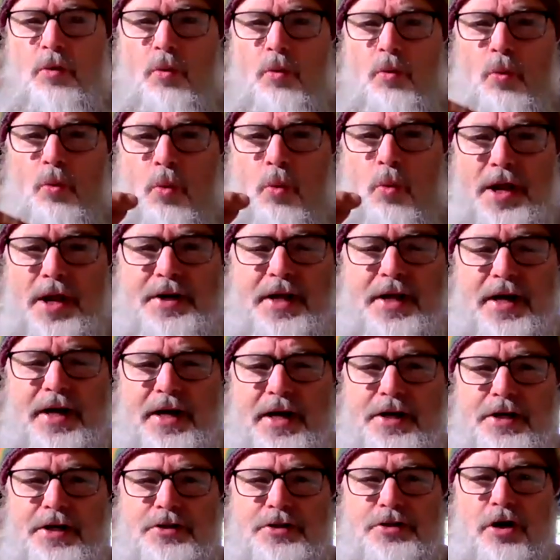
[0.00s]
One day at
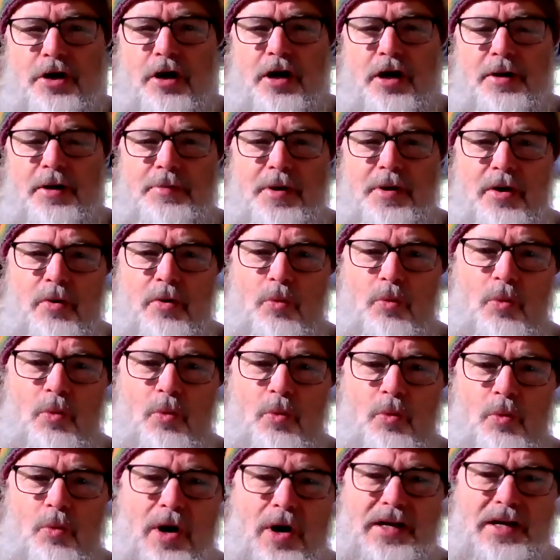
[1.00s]
a time,
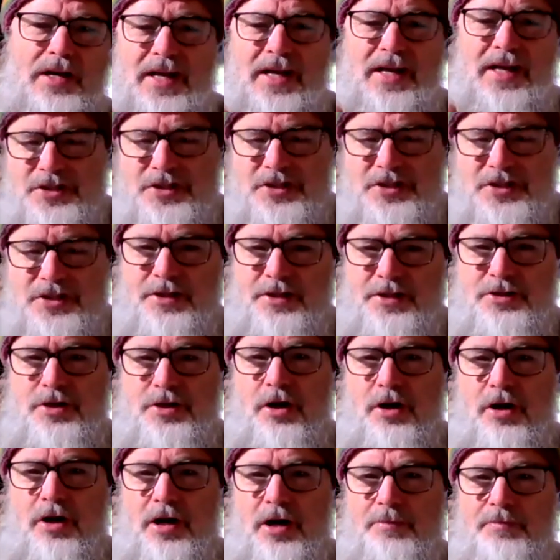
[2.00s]
one lesson at a
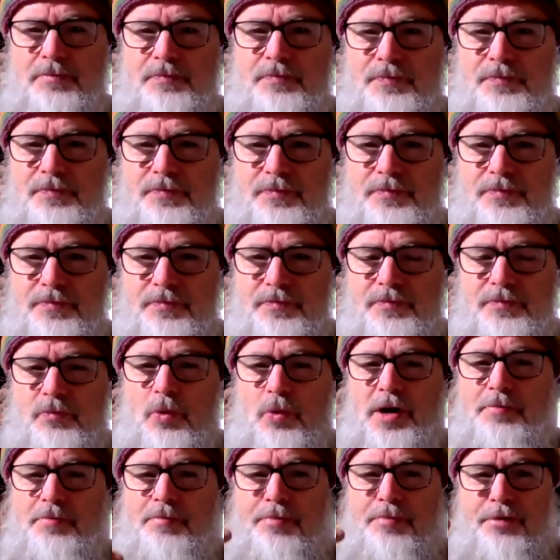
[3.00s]
time,
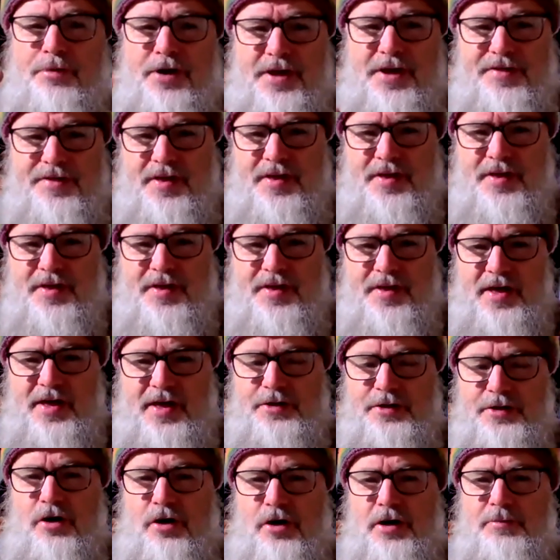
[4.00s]
one breath at a
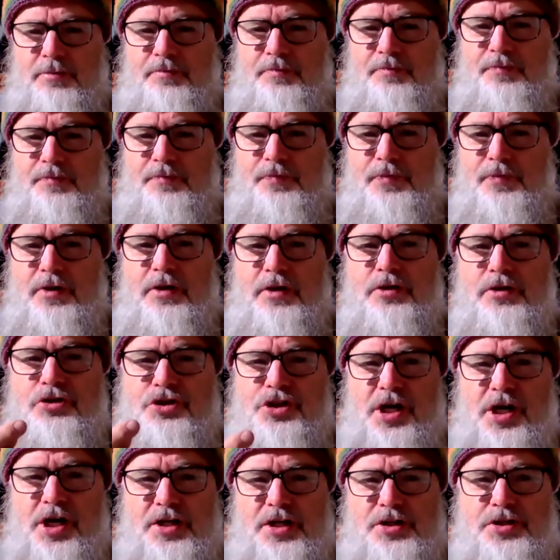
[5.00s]
time.
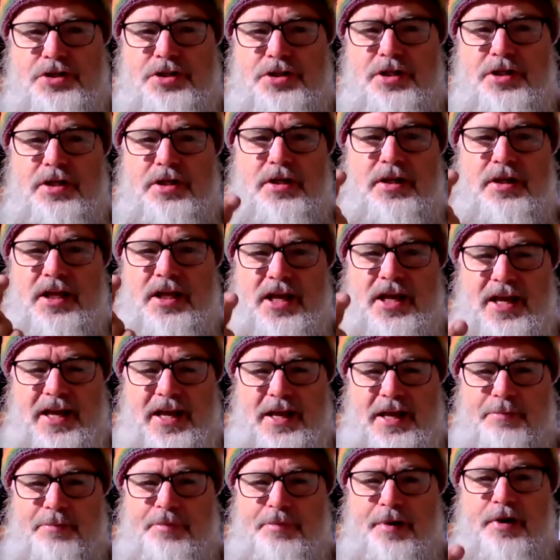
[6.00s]
Just
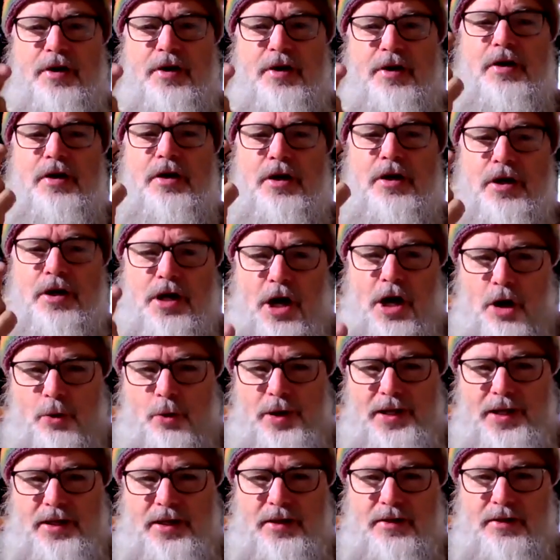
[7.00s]
keep
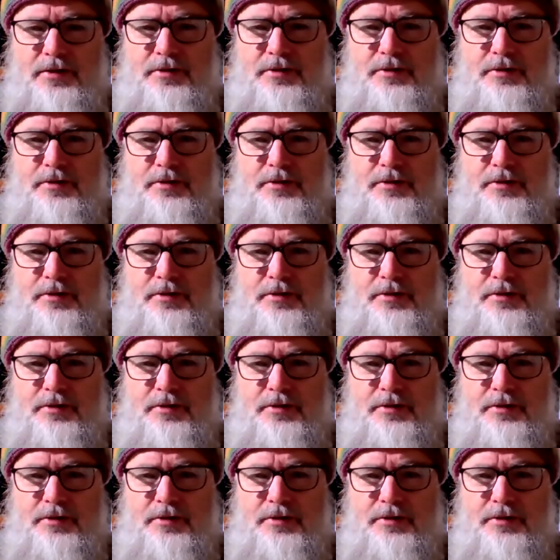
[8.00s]
going.